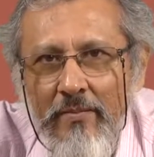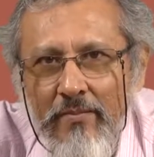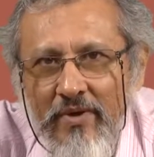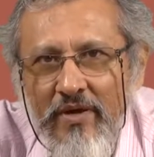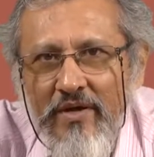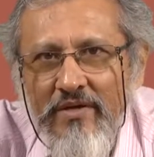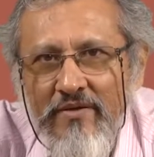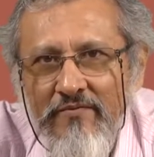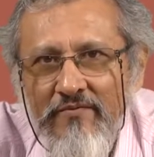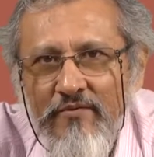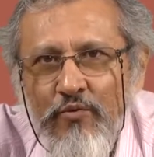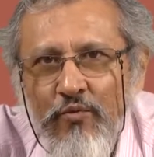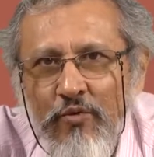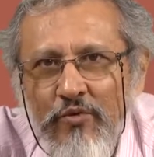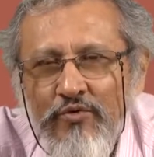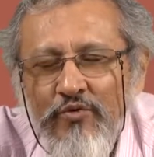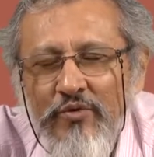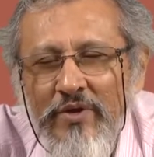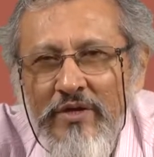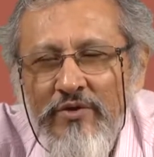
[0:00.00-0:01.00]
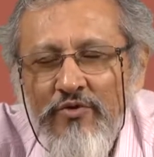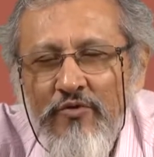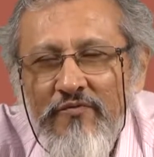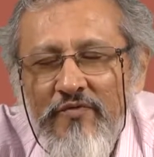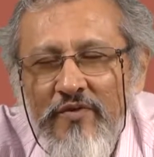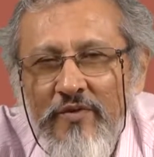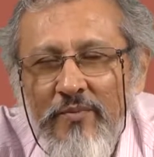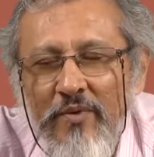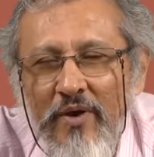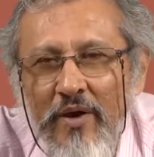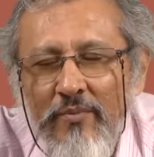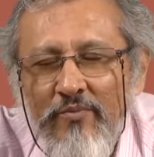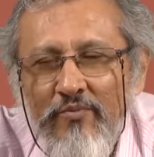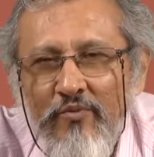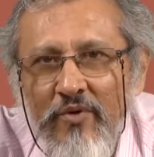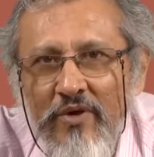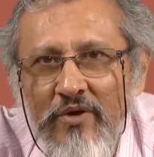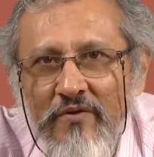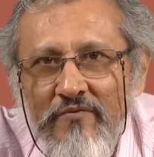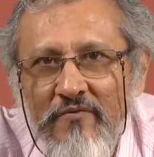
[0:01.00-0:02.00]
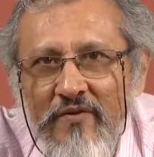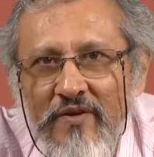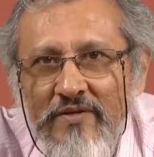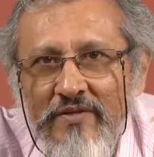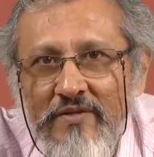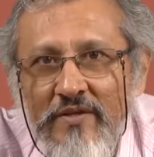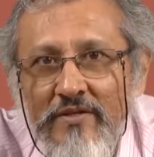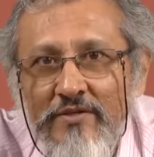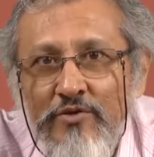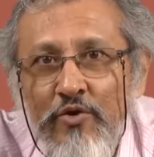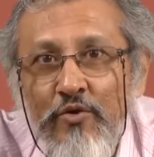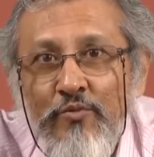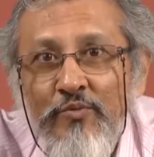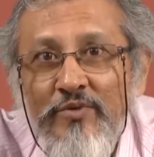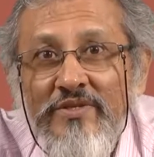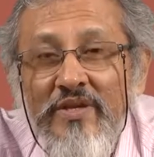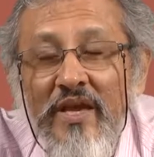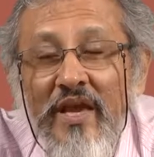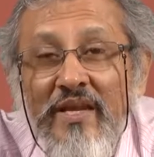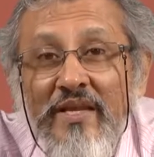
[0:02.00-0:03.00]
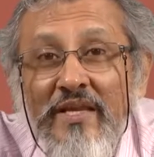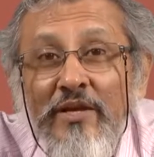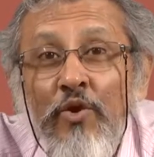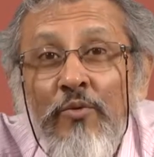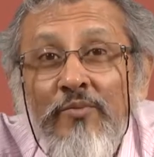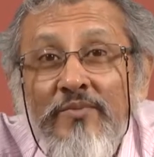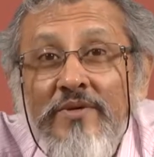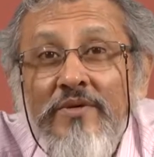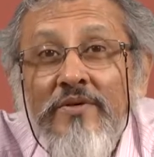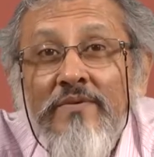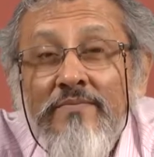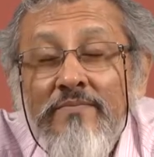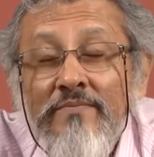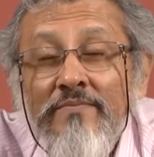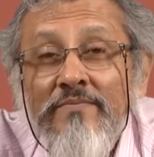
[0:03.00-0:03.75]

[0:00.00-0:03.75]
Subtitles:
But if you want to get over a barbed wire fence, there's always a helicopter.